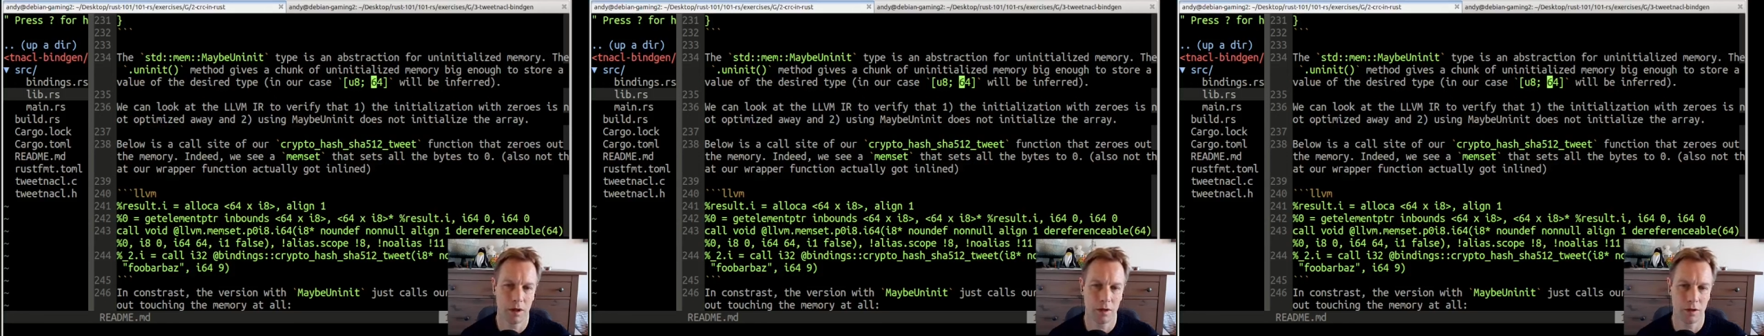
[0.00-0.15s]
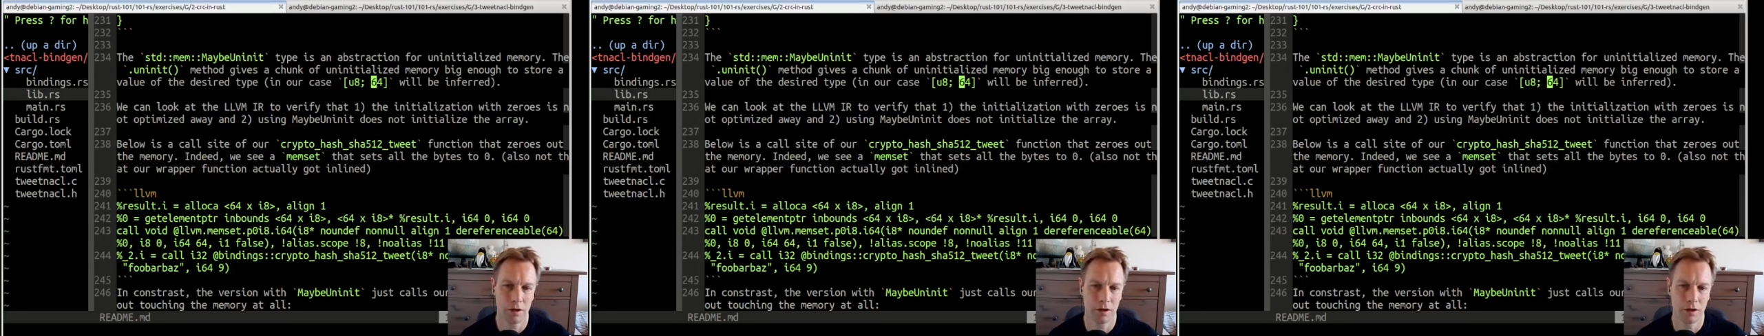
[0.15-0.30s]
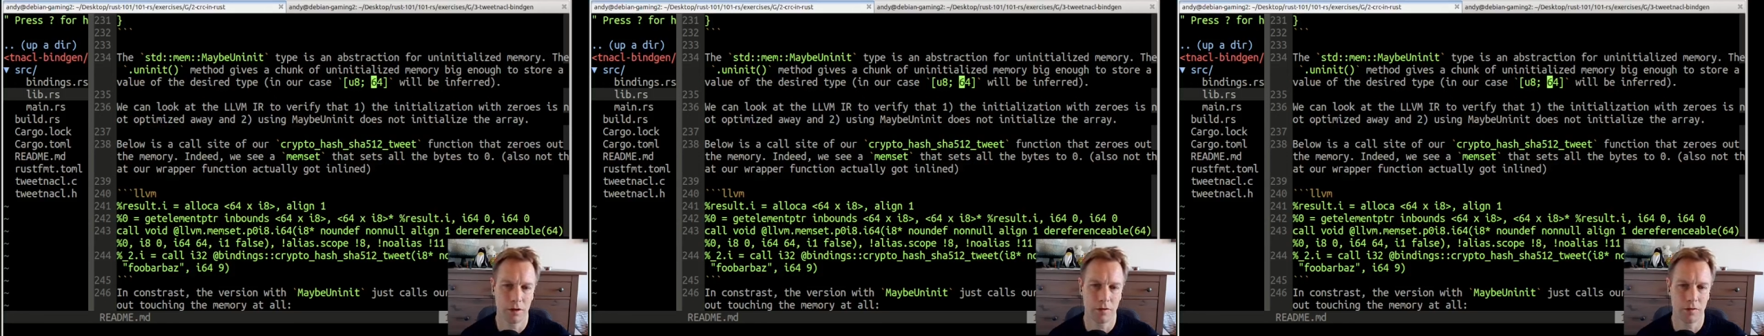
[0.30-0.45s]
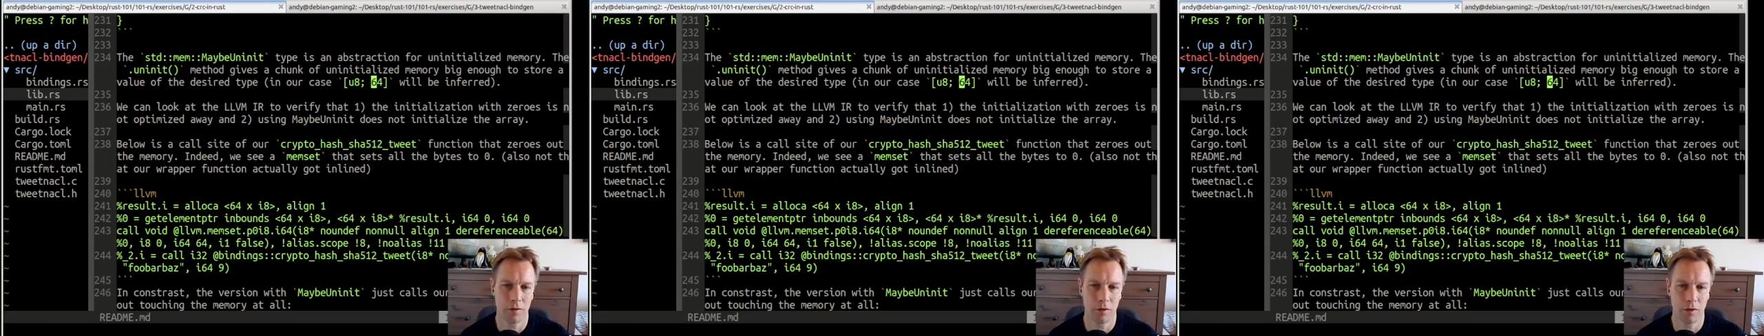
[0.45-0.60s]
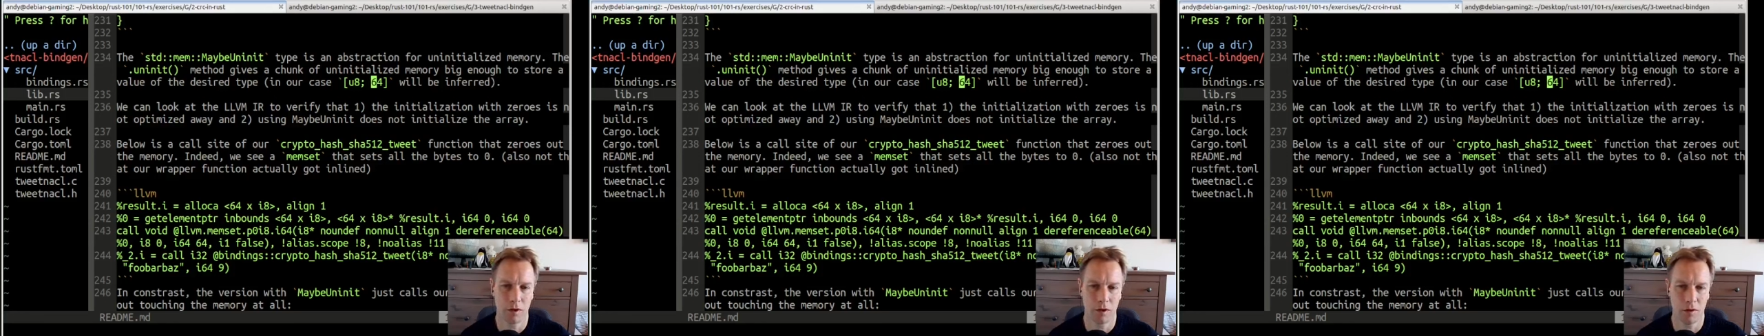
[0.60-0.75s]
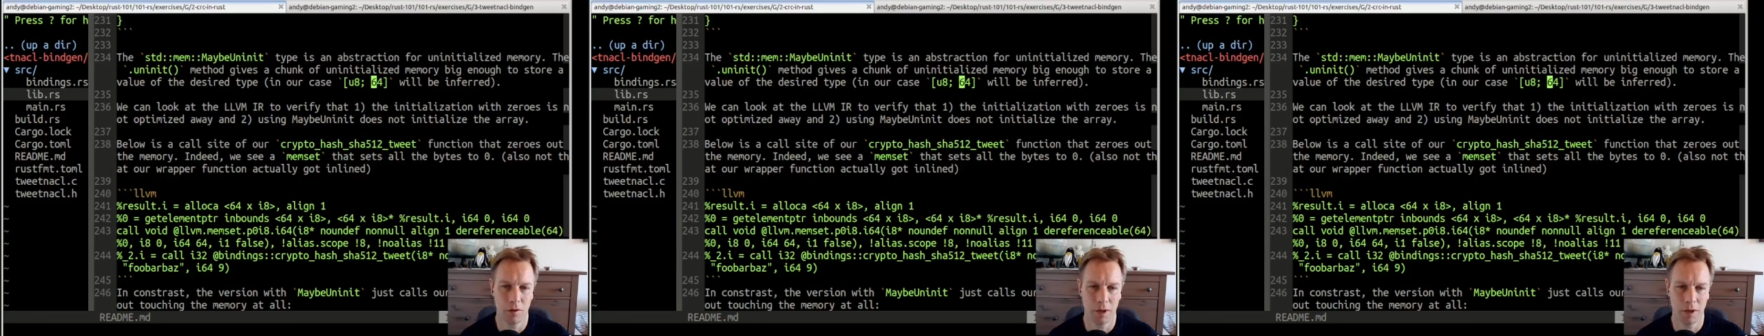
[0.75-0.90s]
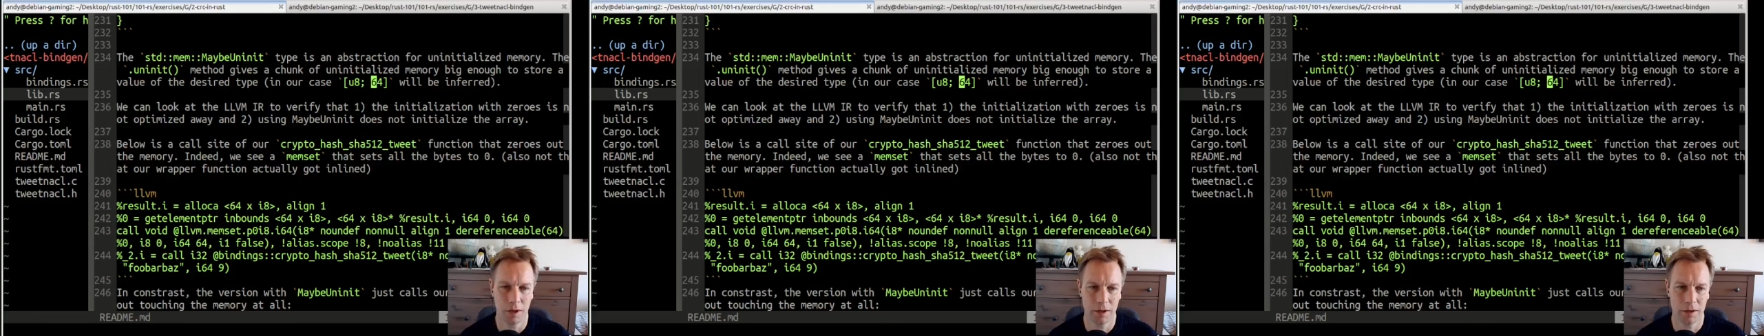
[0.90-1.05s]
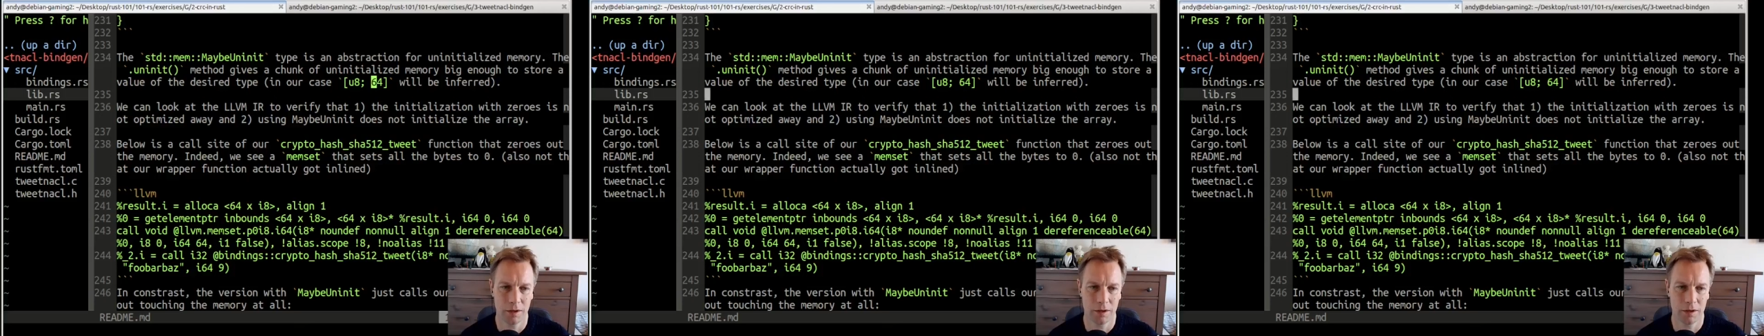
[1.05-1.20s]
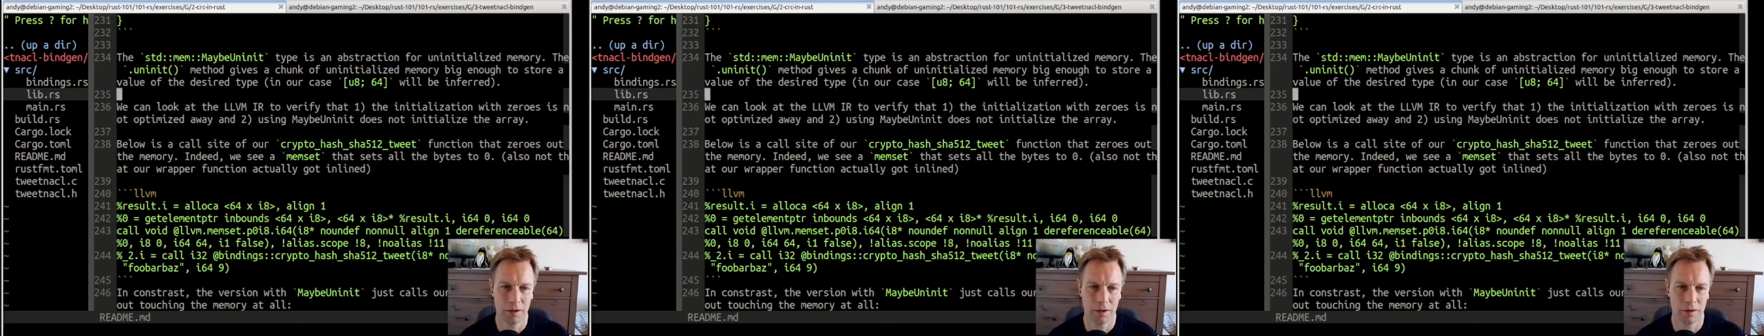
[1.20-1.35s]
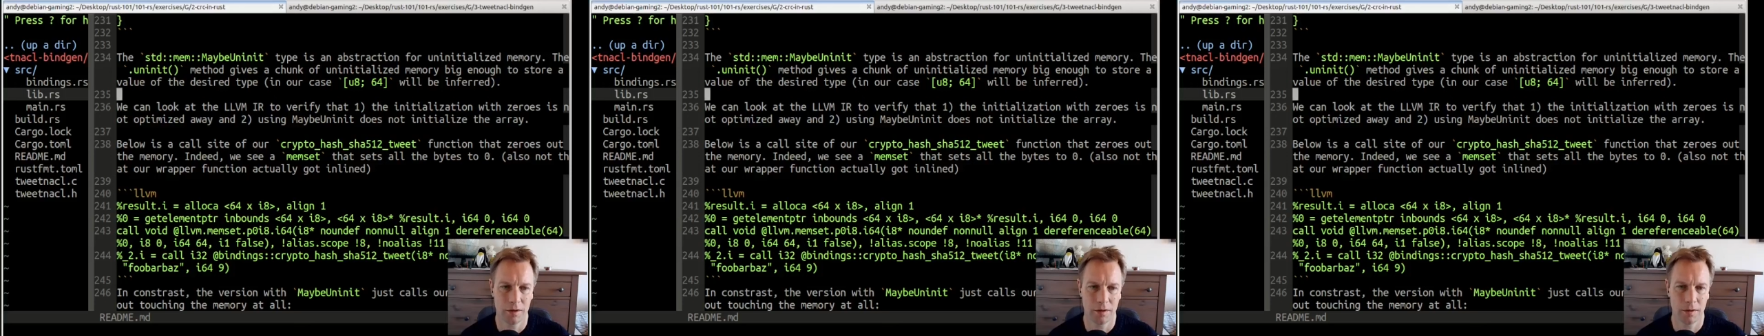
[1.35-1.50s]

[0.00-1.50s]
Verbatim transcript: 64 U8s.